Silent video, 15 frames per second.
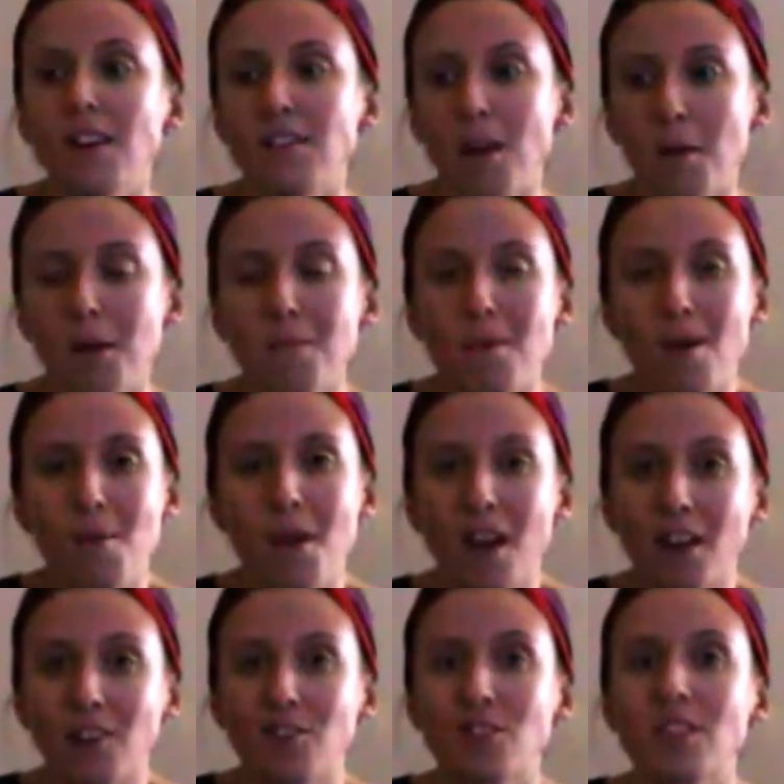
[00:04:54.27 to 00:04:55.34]
atomic bomb
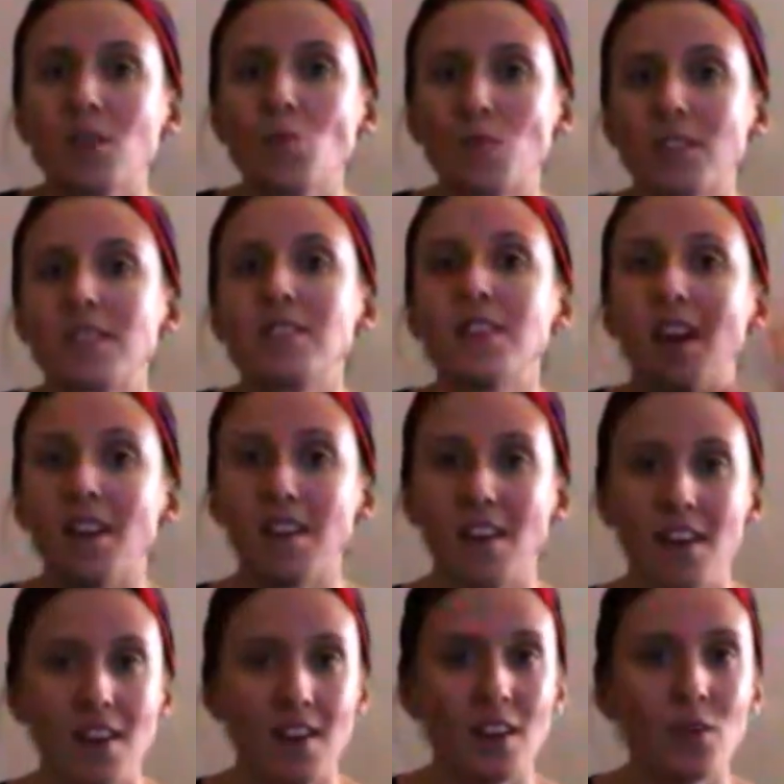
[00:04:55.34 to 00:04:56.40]
actually was
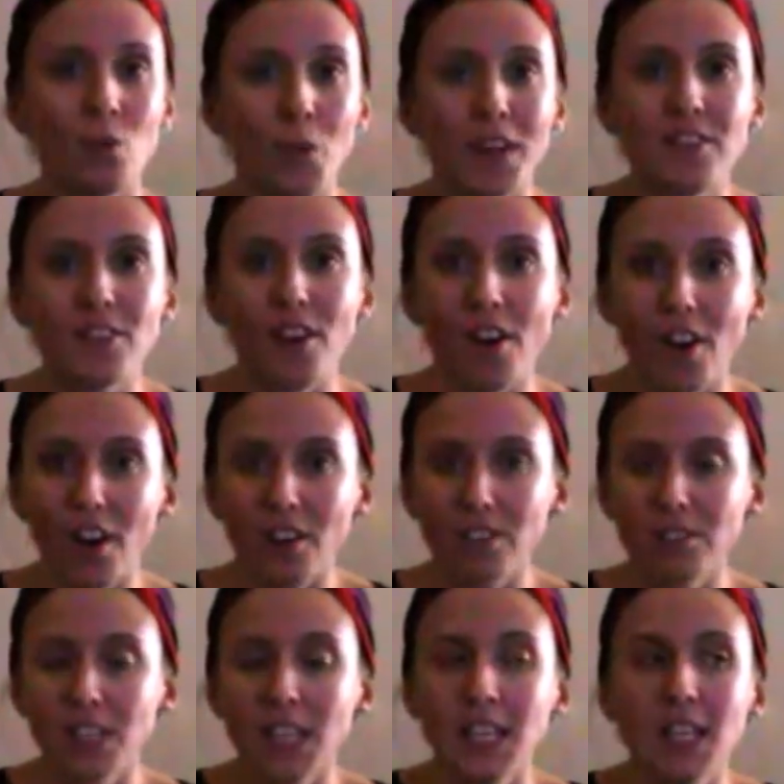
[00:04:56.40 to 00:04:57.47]
detonated and went
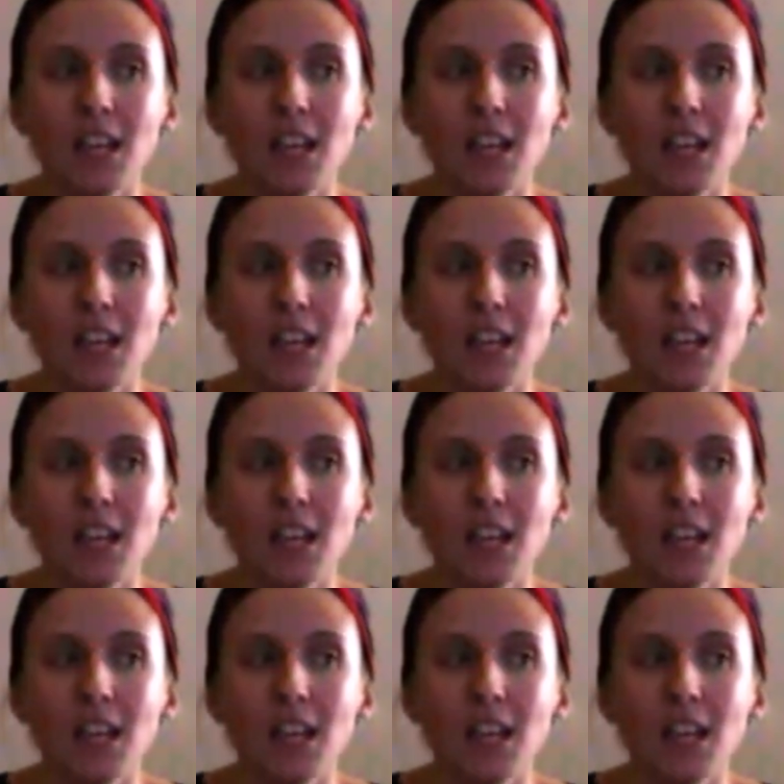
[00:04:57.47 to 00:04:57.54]
off.